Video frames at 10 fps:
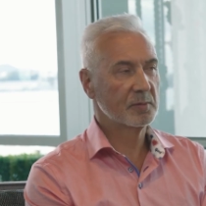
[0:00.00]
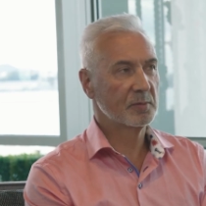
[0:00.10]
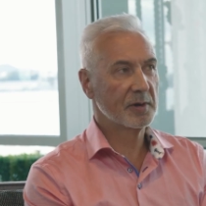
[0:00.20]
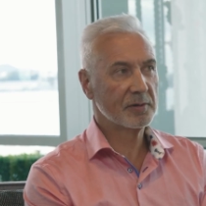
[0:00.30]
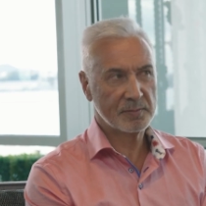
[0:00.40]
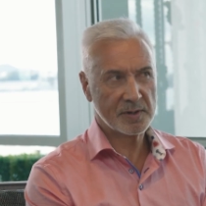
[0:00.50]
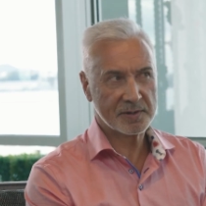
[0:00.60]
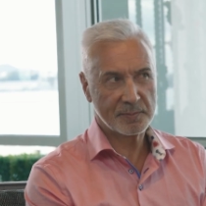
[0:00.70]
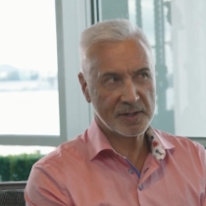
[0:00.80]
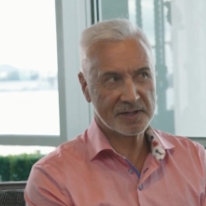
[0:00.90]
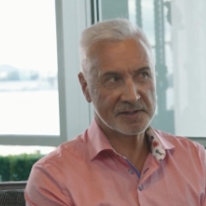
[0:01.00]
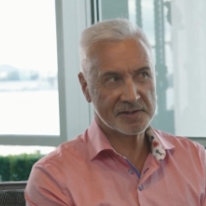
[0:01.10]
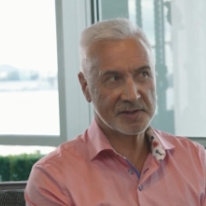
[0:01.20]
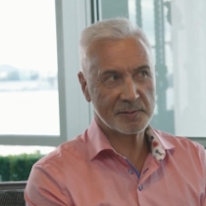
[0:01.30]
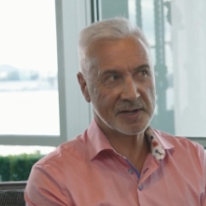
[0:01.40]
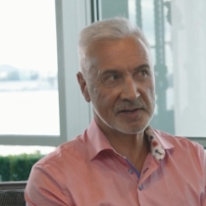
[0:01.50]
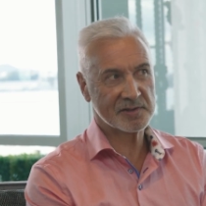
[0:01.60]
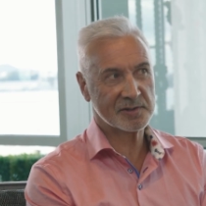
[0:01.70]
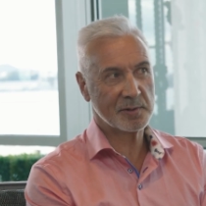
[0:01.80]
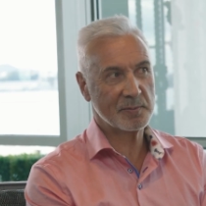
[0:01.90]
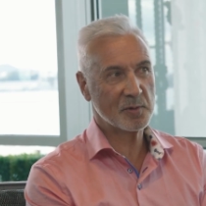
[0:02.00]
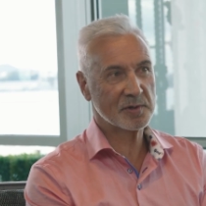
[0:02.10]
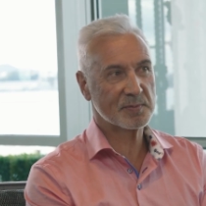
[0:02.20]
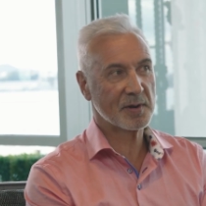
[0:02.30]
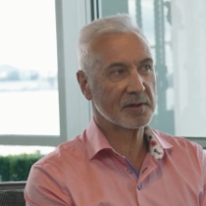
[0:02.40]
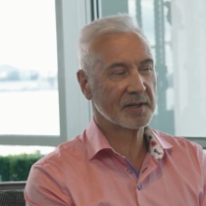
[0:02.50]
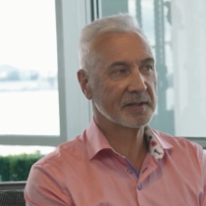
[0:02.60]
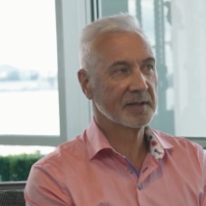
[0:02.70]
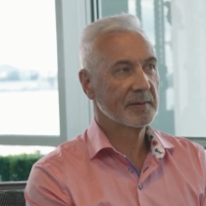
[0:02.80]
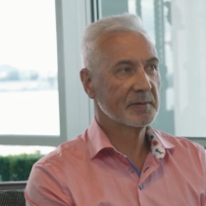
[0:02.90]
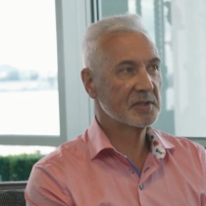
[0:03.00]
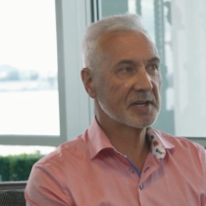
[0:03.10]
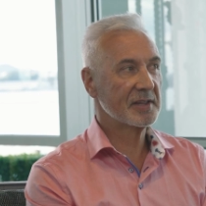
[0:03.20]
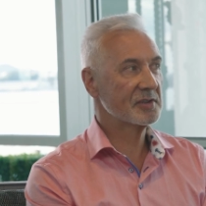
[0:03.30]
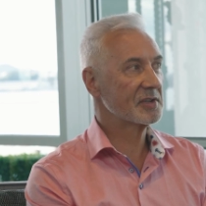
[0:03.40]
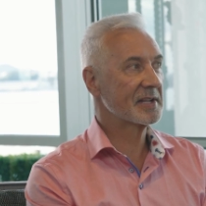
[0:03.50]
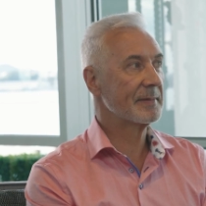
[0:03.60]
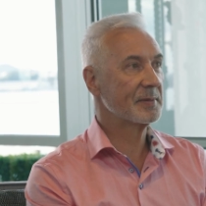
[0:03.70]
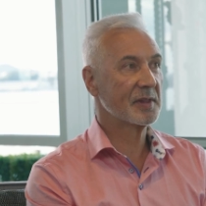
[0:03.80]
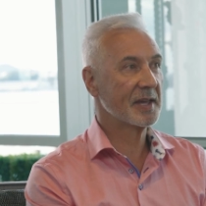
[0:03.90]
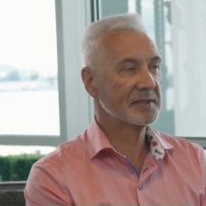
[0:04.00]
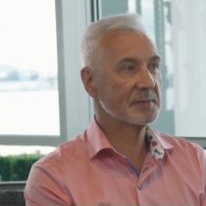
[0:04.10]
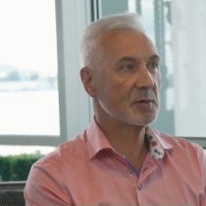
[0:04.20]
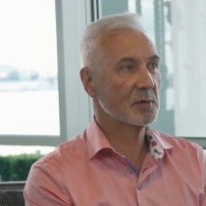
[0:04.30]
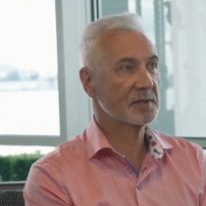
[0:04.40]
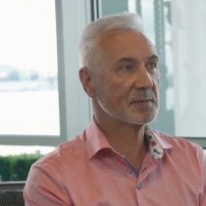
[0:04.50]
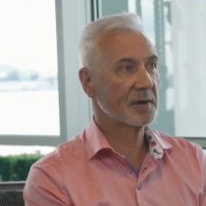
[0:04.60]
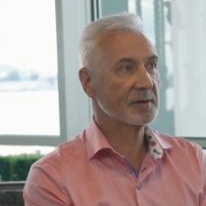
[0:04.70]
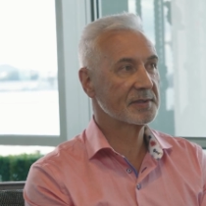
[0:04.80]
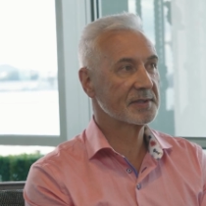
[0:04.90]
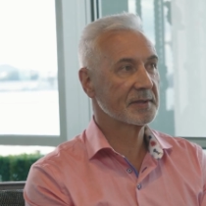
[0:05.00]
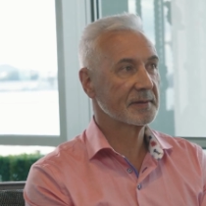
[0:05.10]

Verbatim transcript: where are my competitors? No one else is doing mortgage broking. Today, there's a couple of thousand mortgage brokers. Yeah.